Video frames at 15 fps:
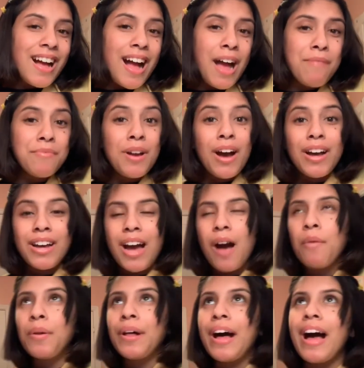I'm not
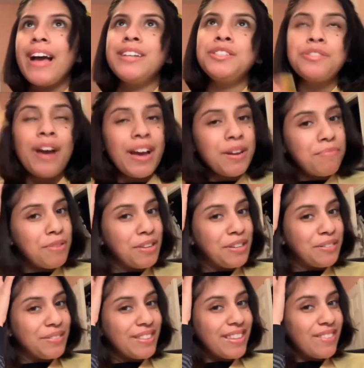well I try to be
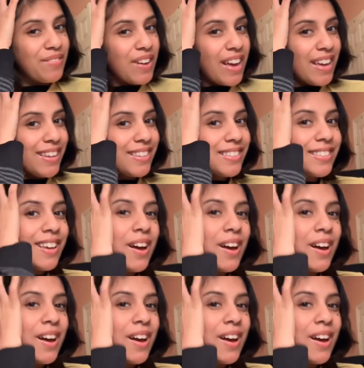good with advice.